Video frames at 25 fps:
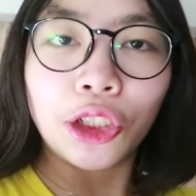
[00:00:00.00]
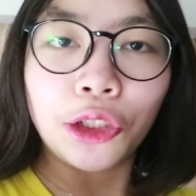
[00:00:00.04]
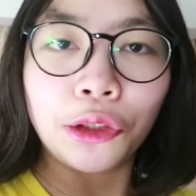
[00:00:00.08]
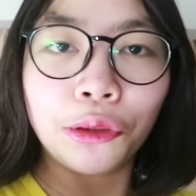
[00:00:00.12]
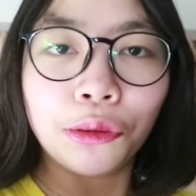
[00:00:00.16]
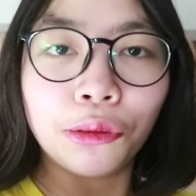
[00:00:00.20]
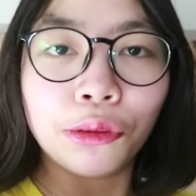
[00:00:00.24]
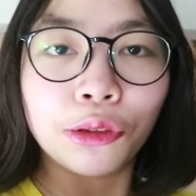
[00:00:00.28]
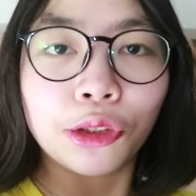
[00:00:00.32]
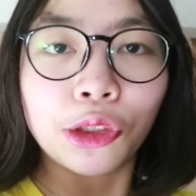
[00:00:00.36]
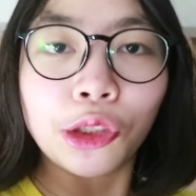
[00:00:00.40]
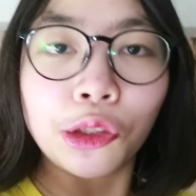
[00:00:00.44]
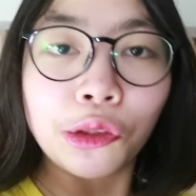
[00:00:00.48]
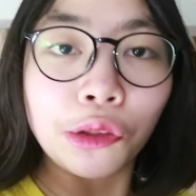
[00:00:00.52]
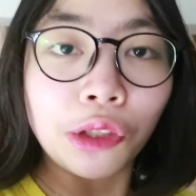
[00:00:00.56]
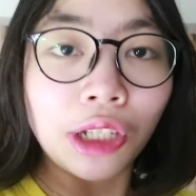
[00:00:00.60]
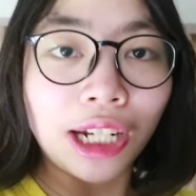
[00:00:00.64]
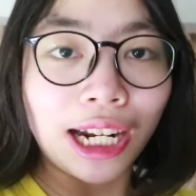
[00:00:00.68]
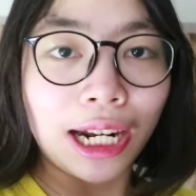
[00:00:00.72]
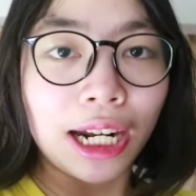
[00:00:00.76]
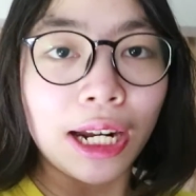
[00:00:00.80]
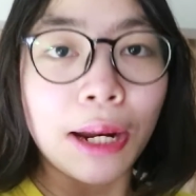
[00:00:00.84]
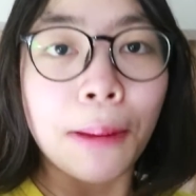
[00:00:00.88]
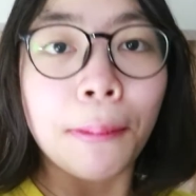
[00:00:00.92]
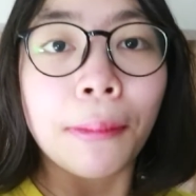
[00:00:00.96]
to do
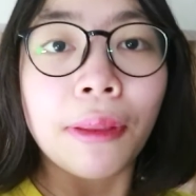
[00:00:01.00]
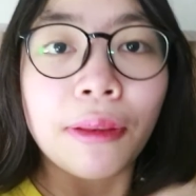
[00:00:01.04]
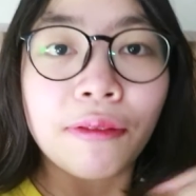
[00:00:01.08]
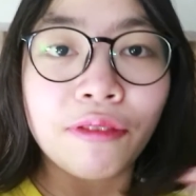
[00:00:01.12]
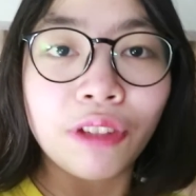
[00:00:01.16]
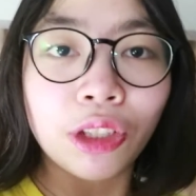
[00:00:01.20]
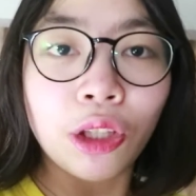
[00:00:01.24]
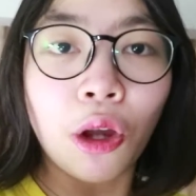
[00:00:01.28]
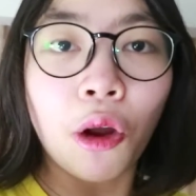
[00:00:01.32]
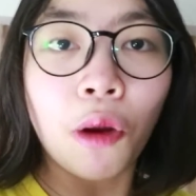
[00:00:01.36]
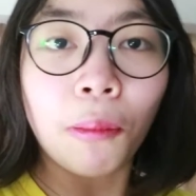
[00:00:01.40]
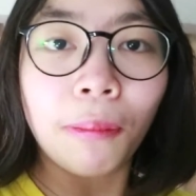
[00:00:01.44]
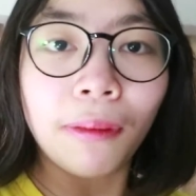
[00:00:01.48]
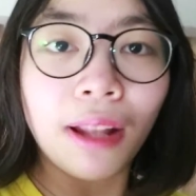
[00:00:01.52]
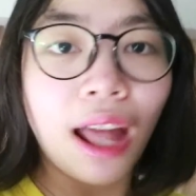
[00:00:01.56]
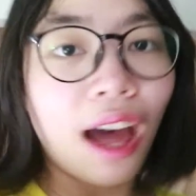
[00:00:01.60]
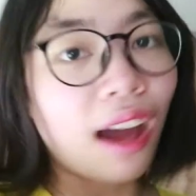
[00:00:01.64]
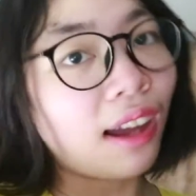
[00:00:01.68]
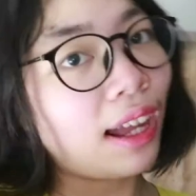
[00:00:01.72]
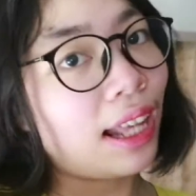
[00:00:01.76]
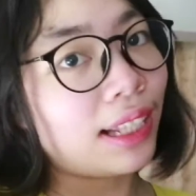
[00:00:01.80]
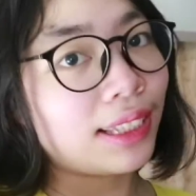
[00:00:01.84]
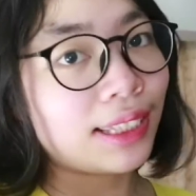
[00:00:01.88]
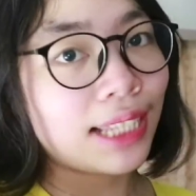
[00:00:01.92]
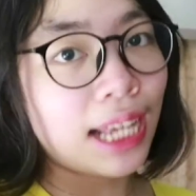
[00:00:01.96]
the video
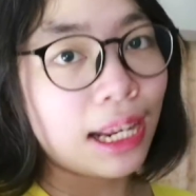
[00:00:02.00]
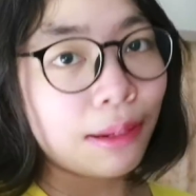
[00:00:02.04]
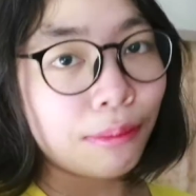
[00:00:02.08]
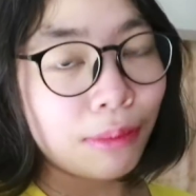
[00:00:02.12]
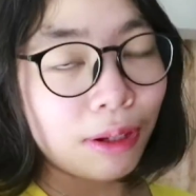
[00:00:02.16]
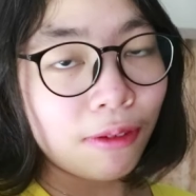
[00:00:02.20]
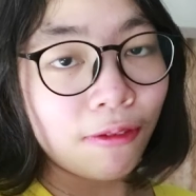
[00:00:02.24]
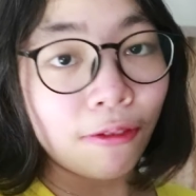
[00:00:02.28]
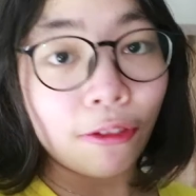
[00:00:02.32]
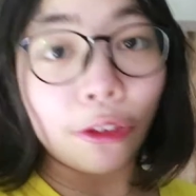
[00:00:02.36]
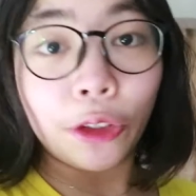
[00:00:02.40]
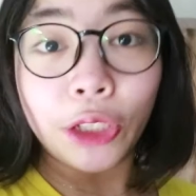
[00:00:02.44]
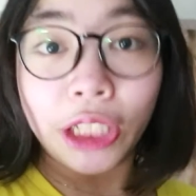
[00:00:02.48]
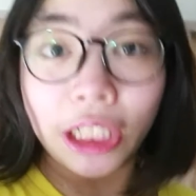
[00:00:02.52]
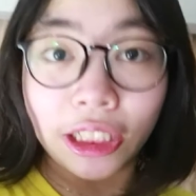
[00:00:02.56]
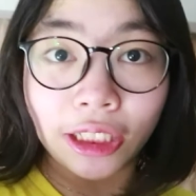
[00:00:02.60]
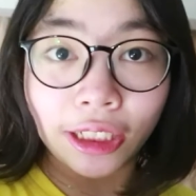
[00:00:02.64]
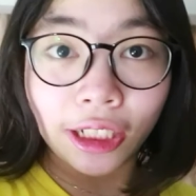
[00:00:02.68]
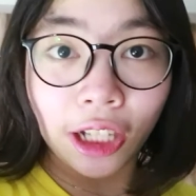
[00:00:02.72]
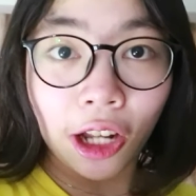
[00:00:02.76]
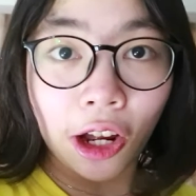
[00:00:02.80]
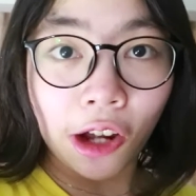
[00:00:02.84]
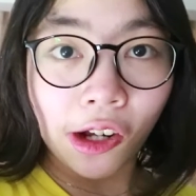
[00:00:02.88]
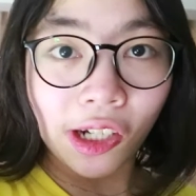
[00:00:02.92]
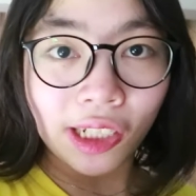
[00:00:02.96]
blog assignment for
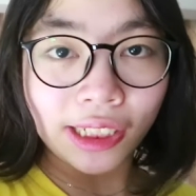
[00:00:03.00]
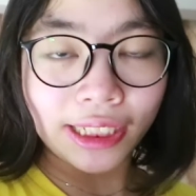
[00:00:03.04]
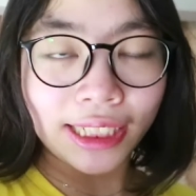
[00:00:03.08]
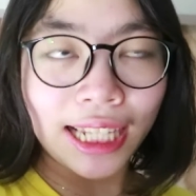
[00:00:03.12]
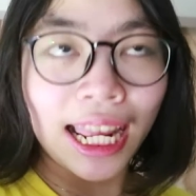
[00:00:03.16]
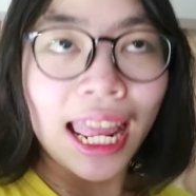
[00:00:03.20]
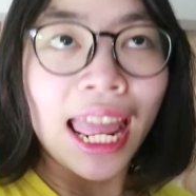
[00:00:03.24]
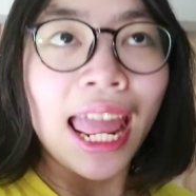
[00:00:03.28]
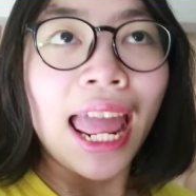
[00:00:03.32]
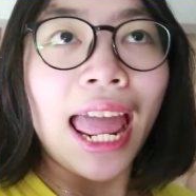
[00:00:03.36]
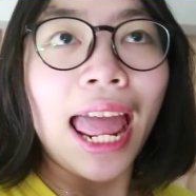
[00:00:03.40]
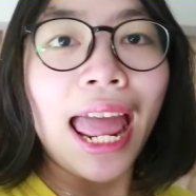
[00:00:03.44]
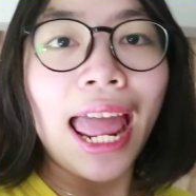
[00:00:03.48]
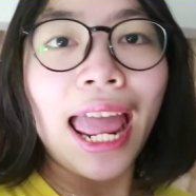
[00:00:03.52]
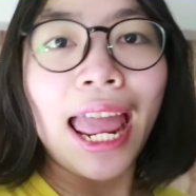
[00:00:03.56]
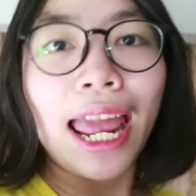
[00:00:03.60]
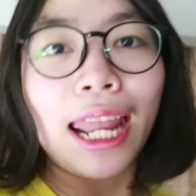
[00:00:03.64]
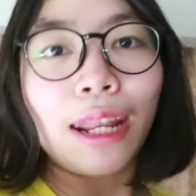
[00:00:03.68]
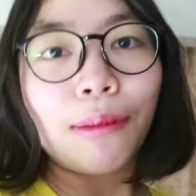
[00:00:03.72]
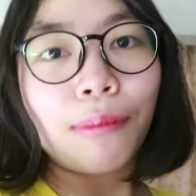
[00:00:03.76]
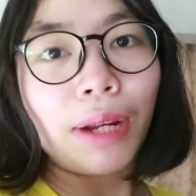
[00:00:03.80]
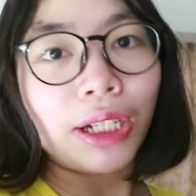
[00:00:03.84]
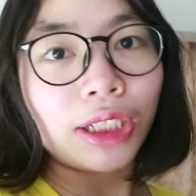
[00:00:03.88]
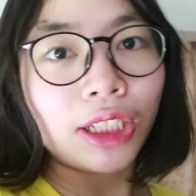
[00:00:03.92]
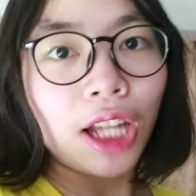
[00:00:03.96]
this course
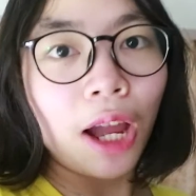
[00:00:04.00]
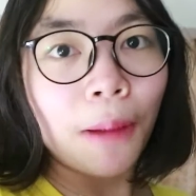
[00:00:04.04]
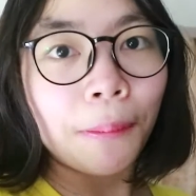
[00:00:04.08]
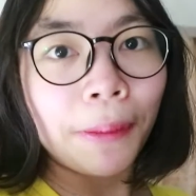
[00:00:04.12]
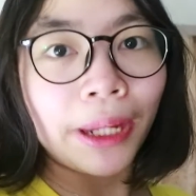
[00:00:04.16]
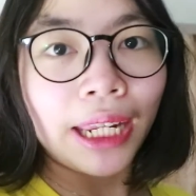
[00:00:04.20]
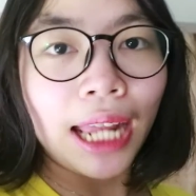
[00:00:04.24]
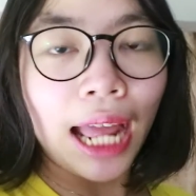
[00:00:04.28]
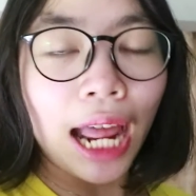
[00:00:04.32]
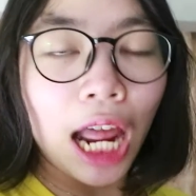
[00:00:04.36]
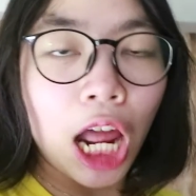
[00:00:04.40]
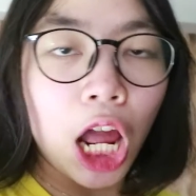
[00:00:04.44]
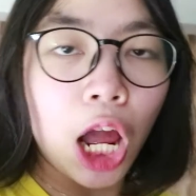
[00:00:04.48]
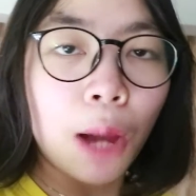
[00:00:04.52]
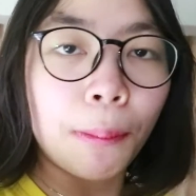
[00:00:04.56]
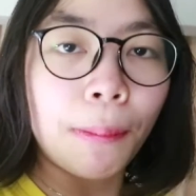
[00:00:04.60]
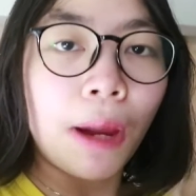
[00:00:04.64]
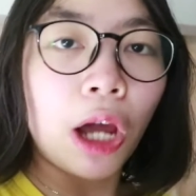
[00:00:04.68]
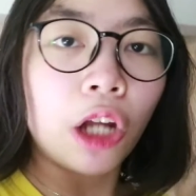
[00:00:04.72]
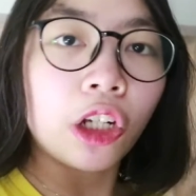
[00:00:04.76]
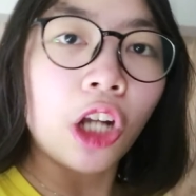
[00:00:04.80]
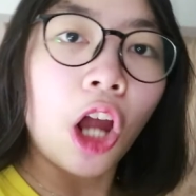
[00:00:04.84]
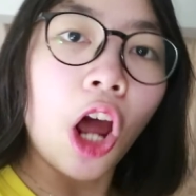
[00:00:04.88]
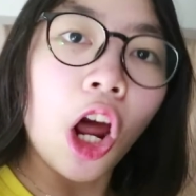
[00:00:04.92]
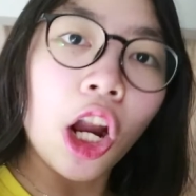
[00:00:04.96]
and my topic are
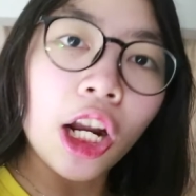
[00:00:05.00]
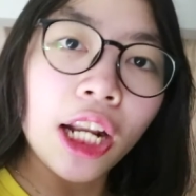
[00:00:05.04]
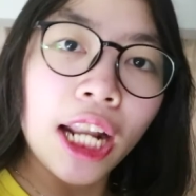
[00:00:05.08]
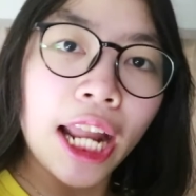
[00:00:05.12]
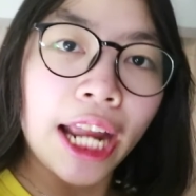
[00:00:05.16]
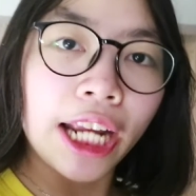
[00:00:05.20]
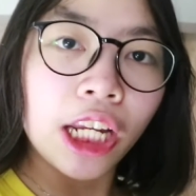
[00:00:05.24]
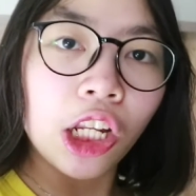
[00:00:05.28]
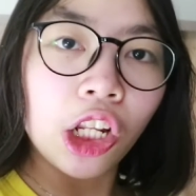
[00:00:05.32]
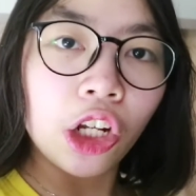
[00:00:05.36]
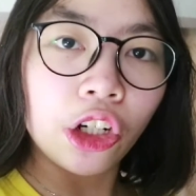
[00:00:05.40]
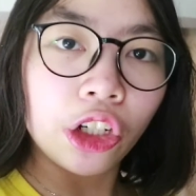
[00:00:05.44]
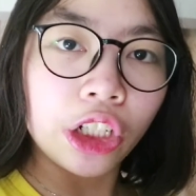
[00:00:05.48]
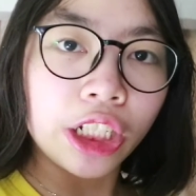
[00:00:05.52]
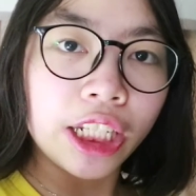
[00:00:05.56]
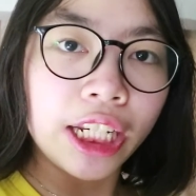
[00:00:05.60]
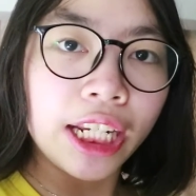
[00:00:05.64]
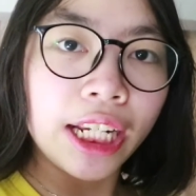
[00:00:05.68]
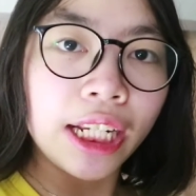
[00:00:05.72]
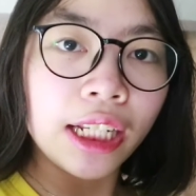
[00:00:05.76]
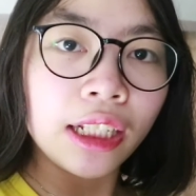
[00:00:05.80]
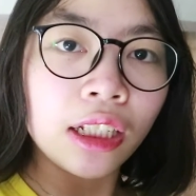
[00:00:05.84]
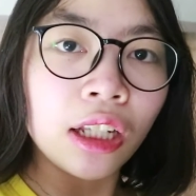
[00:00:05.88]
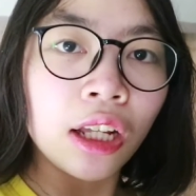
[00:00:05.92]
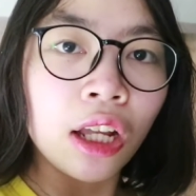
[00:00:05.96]
about online
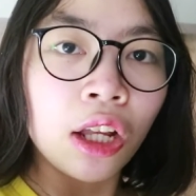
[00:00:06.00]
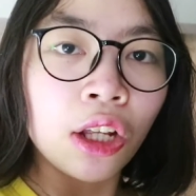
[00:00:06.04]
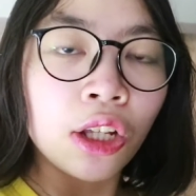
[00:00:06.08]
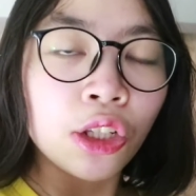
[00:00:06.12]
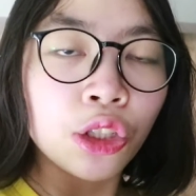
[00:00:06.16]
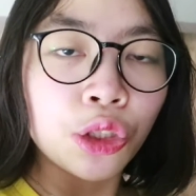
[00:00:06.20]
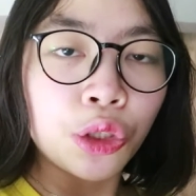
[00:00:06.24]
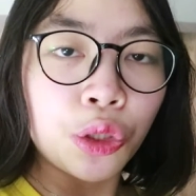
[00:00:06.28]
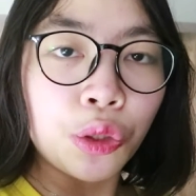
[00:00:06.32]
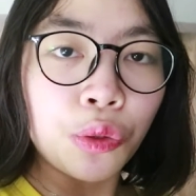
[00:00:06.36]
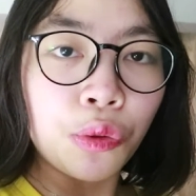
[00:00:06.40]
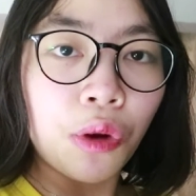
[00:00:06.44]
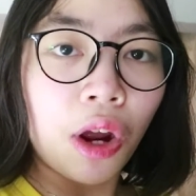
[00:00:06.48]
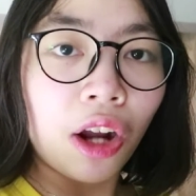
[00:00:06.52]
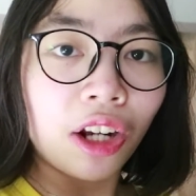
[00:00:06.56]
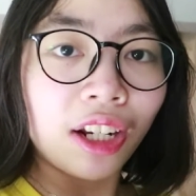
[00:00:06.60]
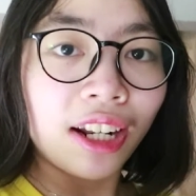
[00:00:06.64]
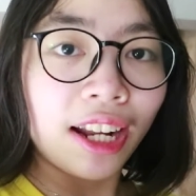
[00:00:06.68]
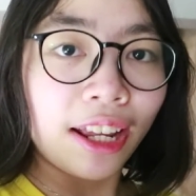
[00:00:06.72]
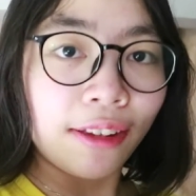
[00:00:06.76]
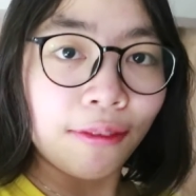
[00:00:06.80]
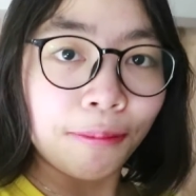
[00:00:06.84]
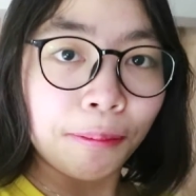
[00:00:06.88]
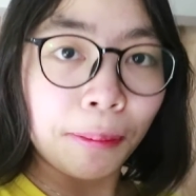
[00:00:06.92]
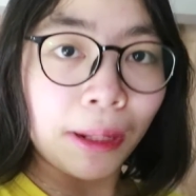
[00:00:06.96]
learning through
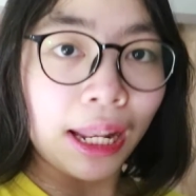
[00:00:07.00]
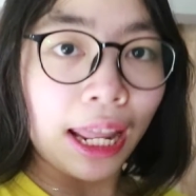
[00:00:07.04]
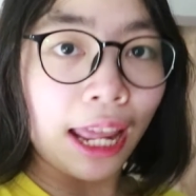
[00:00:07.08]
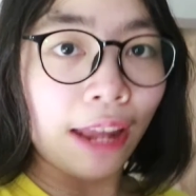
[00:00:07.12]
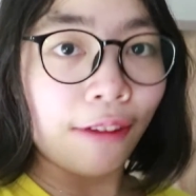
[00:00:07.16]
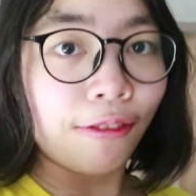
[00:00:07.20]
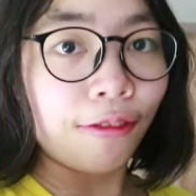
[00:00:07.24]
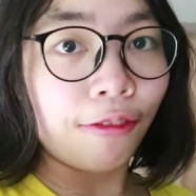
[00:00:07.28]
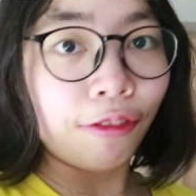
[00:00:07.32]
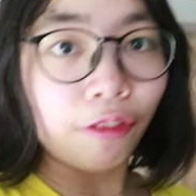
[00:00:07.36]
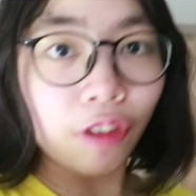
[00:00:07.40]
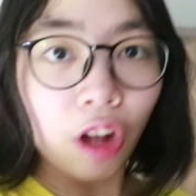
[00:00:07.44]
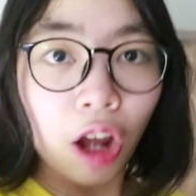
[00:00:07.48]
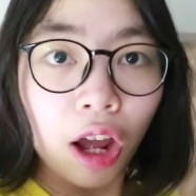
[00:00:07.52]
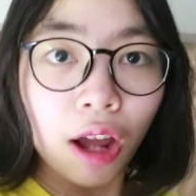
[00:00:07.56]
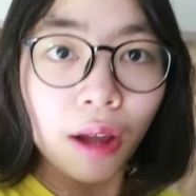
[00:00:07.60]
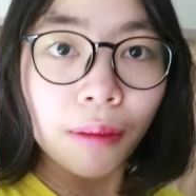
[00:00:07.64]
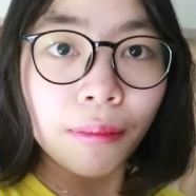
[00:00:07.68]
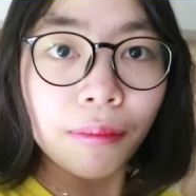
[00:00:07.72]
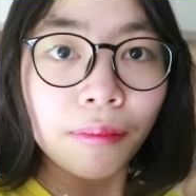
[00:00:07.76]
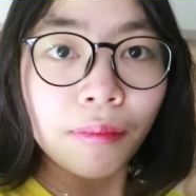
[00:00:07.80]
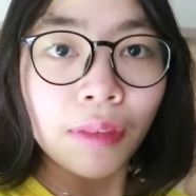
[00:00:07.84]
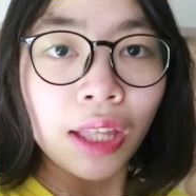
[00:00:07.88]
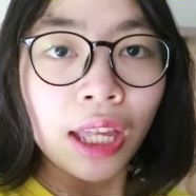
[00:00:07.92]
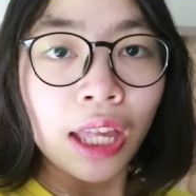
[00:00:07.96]
online
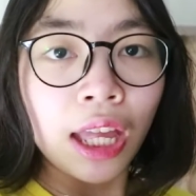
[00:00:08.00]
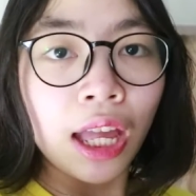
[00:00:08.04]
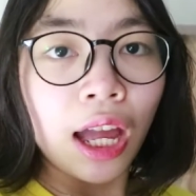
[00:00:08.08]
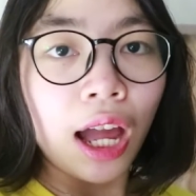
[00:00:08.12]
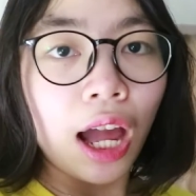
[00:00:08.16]
platform